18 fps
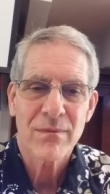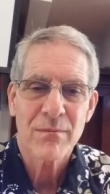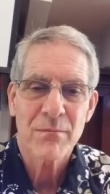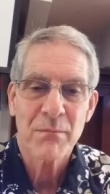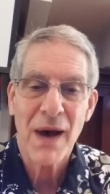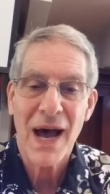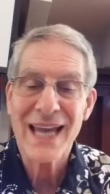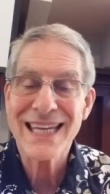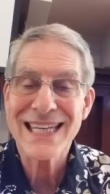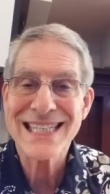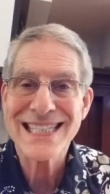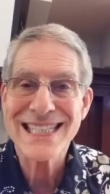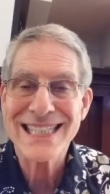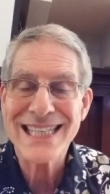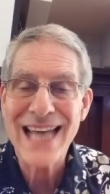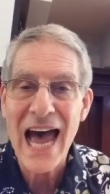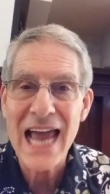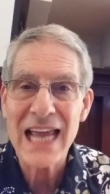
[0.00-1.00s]
By his
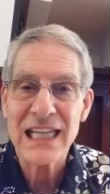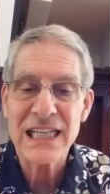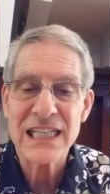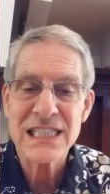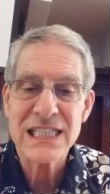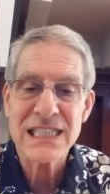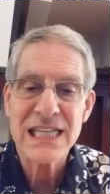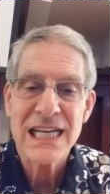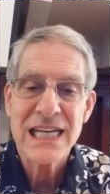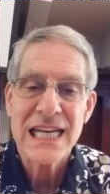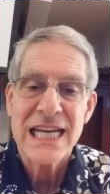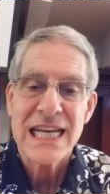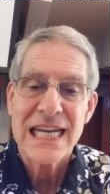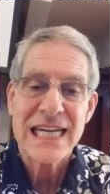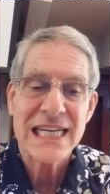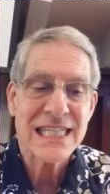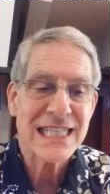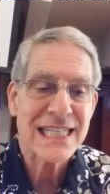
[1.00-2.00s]
silence,
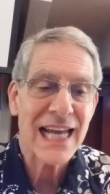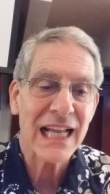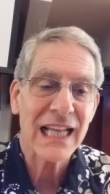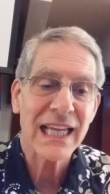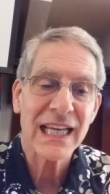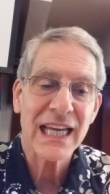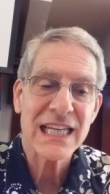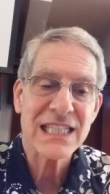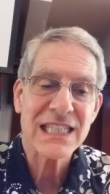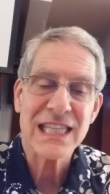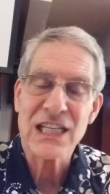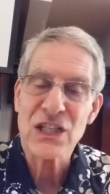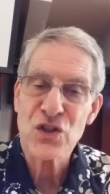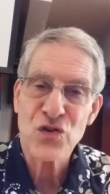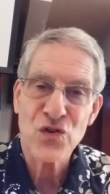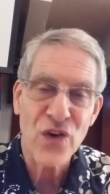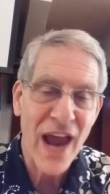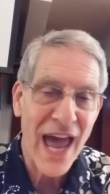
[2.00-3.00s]
he's telling us that
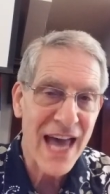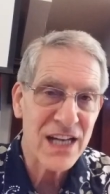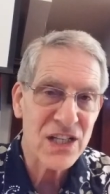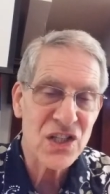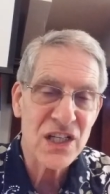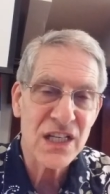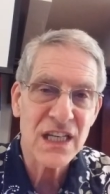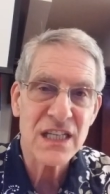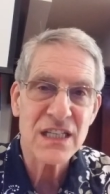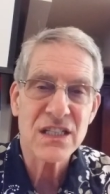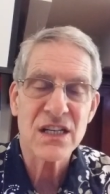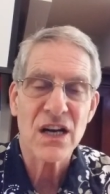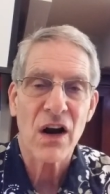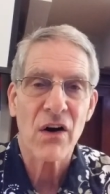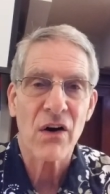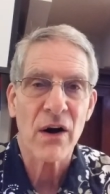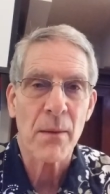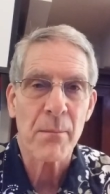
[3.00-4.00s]
tragedies
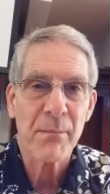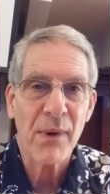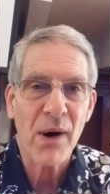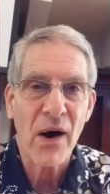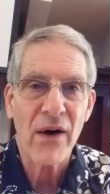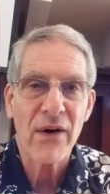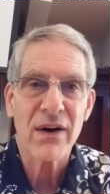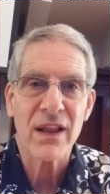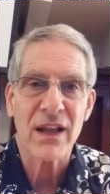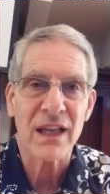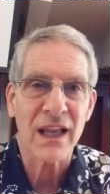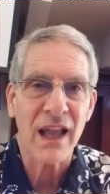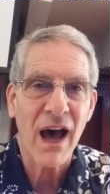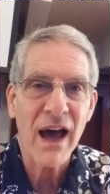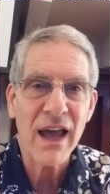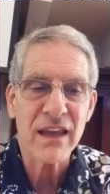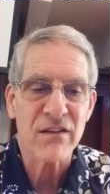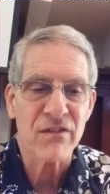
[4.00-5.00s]
are a part of
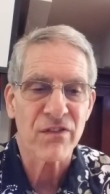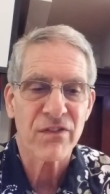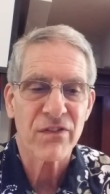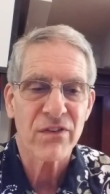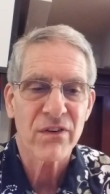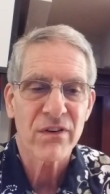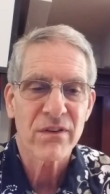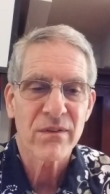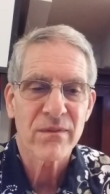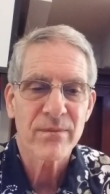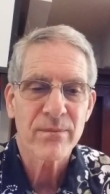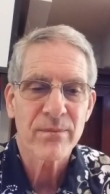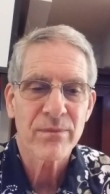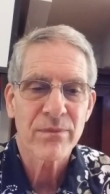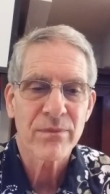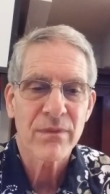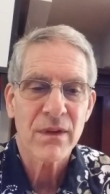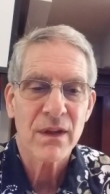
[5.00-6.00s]
life.
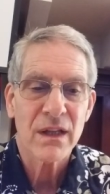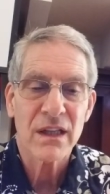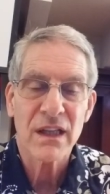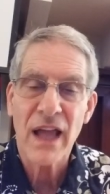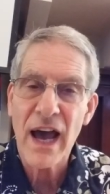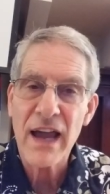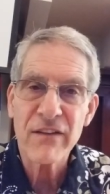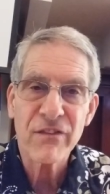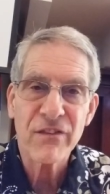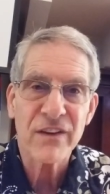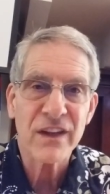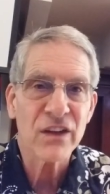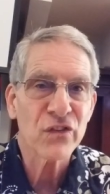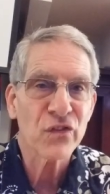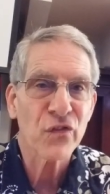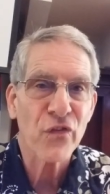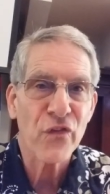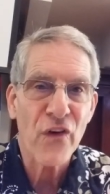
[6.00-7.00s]
Life
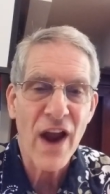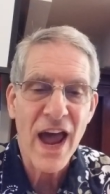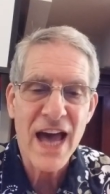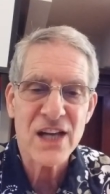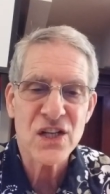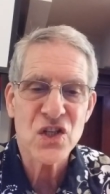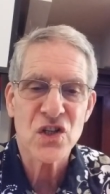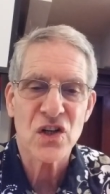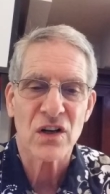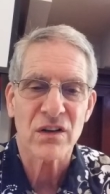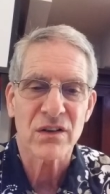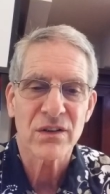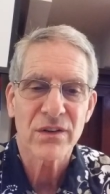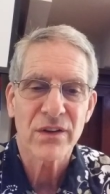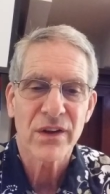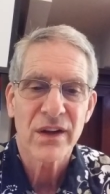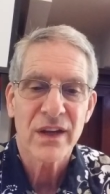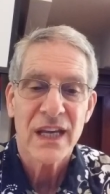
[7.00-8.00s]
is fragile,
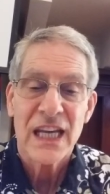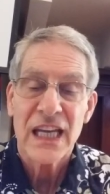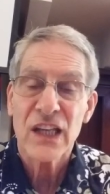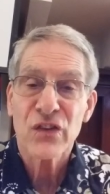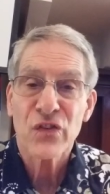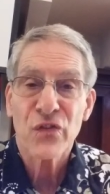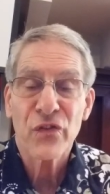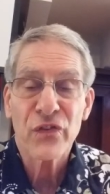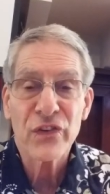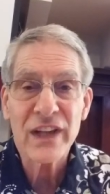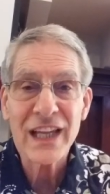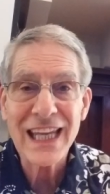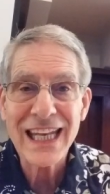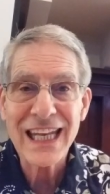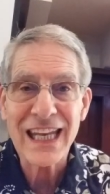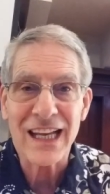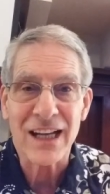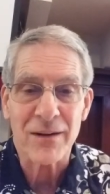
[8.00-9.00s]
it's
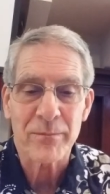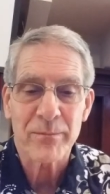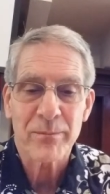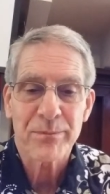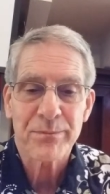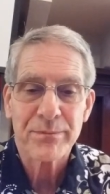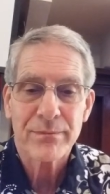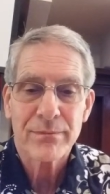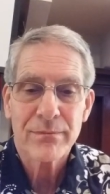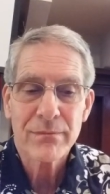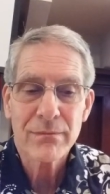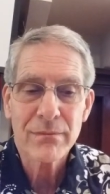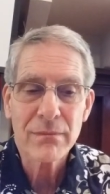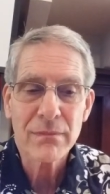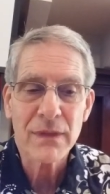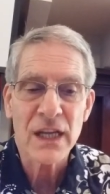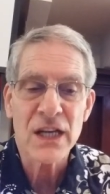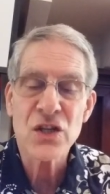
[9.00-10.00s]
fleeting,
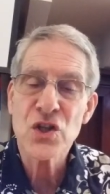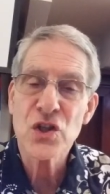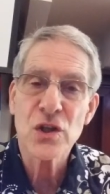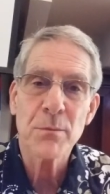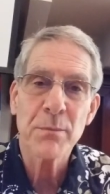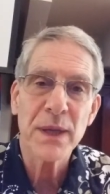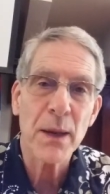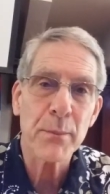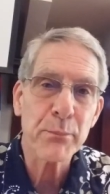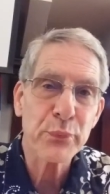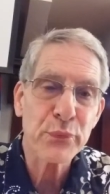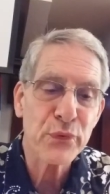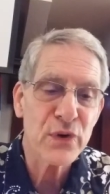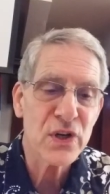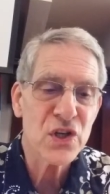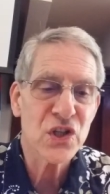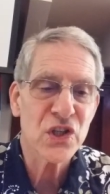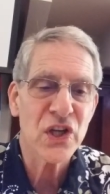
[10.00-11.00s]
and should be
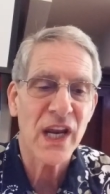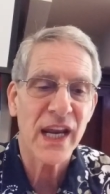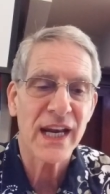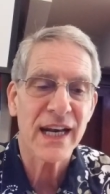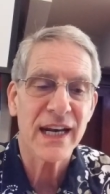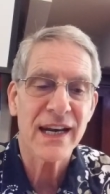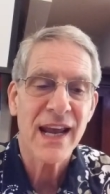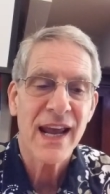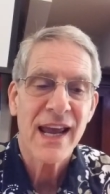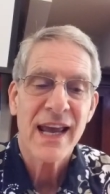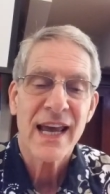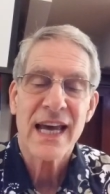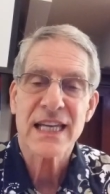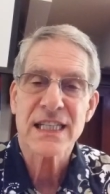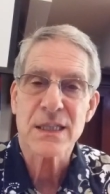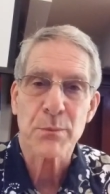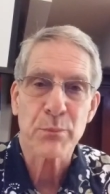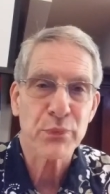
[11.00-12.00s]
appreciated
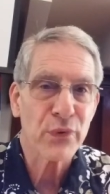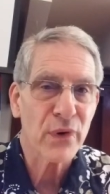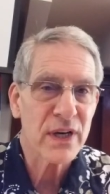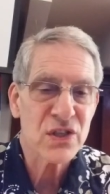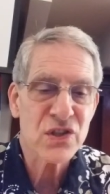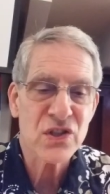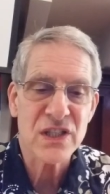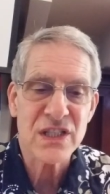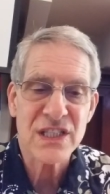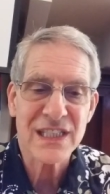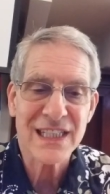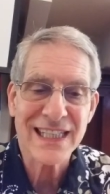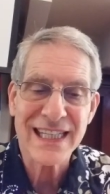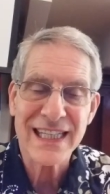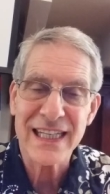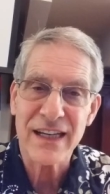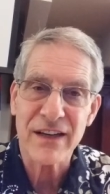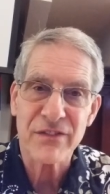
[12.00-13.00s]
as a precious
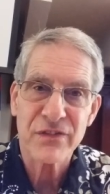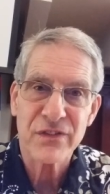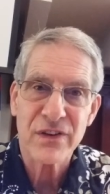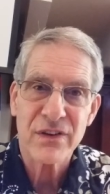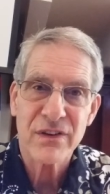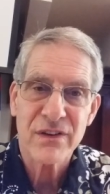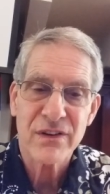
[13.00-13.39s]
gift.